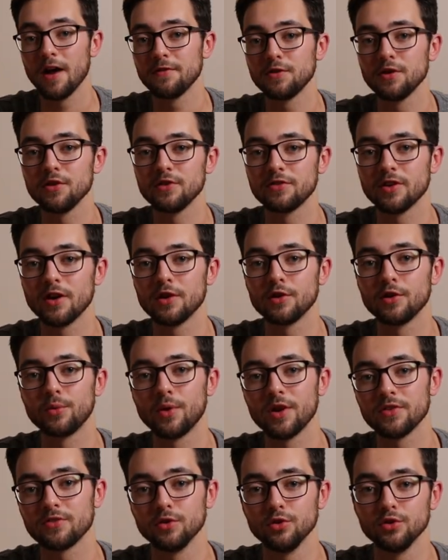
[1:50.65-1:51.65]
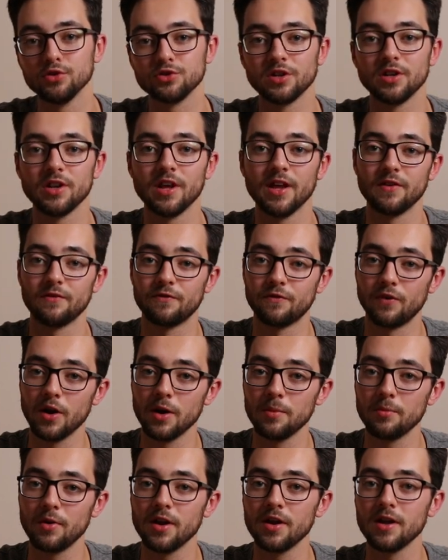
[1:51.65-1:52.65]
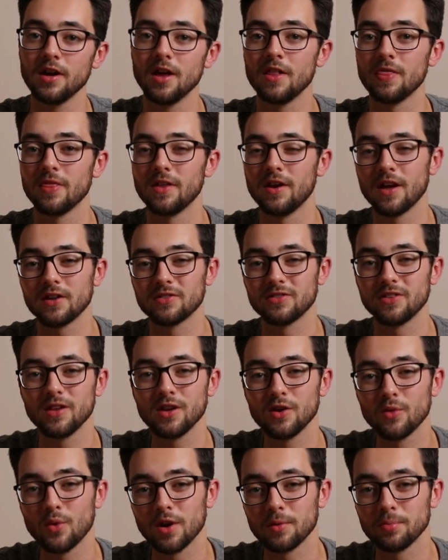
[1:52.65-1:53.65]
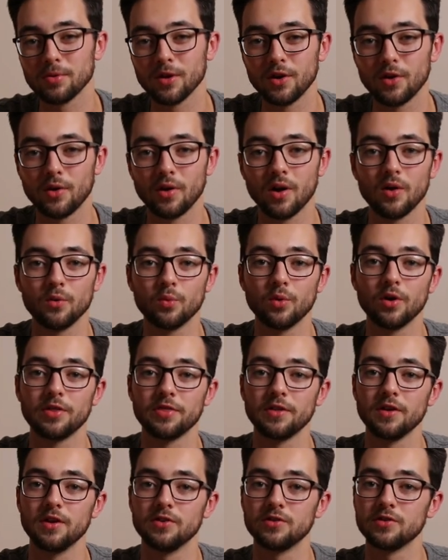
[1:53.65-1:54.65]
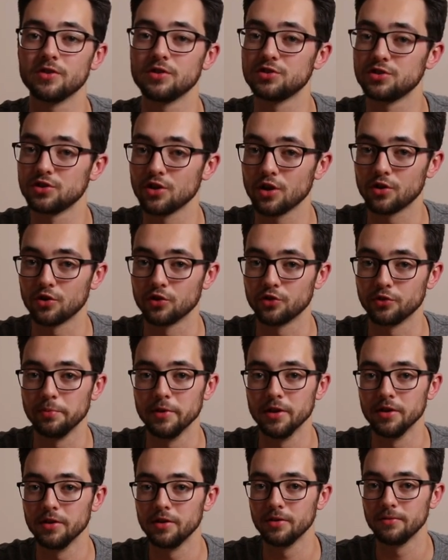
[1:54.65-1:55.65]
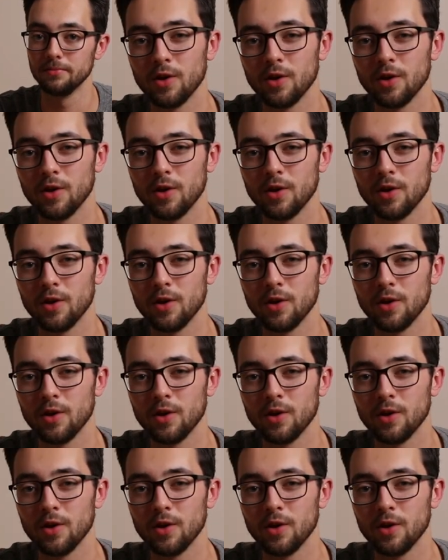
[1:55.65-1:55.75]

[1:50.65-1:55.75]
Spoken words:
After you set your resolution and frame rate, the next thing you wanna play around with is shutter speed.